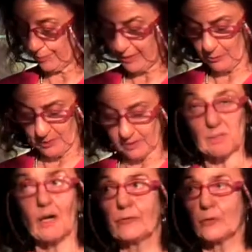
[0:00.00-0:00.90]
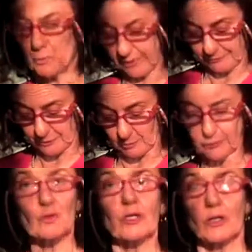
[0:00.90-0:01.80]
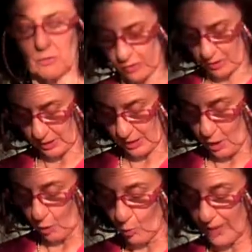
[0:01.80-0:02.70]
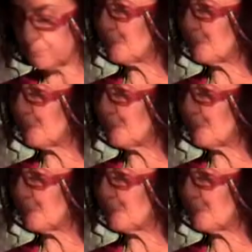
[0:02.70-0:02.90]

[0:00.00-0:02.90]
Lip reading: period of the Reformed Church, when